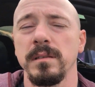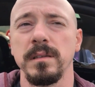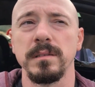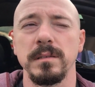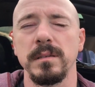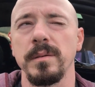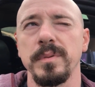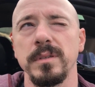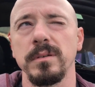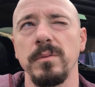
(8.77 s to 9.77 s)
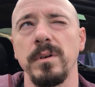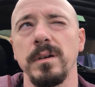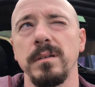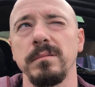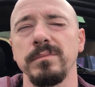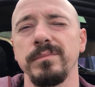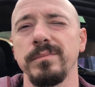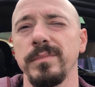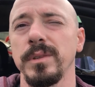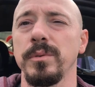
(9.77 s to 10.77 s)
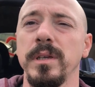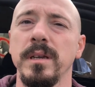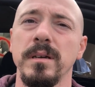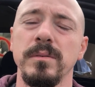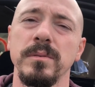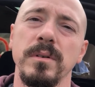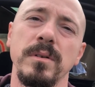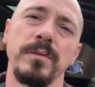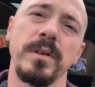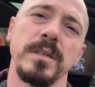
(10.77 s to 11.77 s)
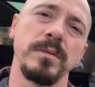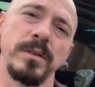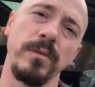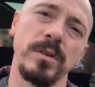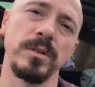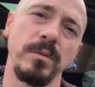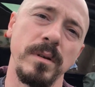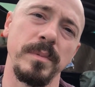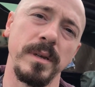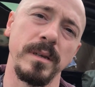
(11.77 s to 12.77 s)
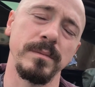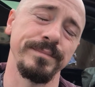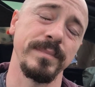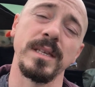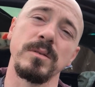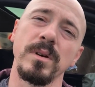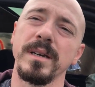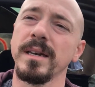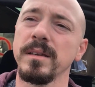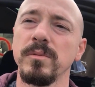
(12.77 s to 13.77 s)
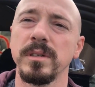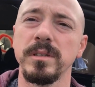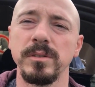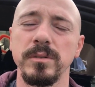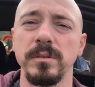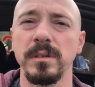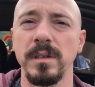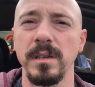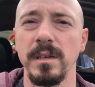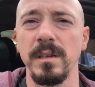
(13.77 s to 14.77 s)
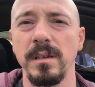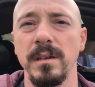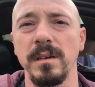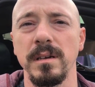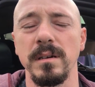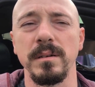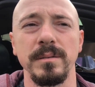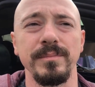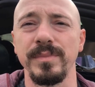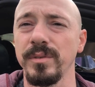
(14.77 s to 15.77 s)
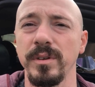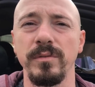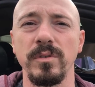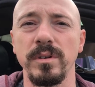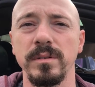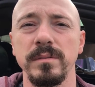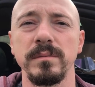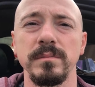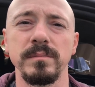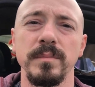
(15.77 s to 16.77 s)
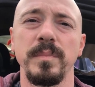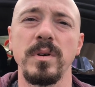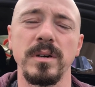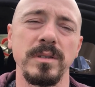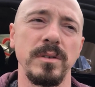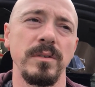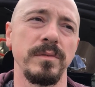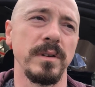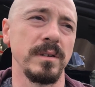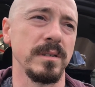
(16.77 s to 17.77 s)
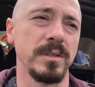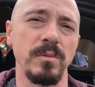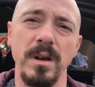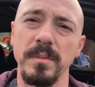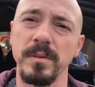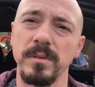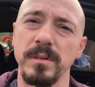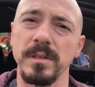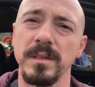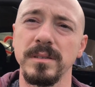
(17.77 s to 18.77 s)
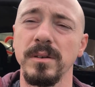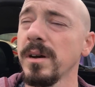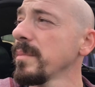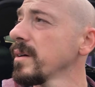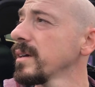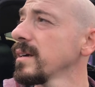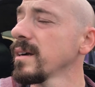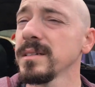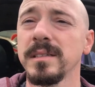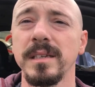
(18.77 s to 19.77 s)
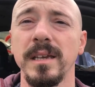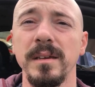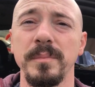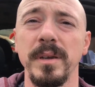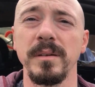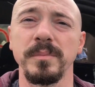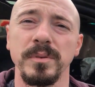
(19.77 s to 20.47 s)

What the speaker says: This is episode what 3 now of s54 swap, and that's why I didn't want to do 3-4 parts of swap or anything. So I'm out here actually at Pick and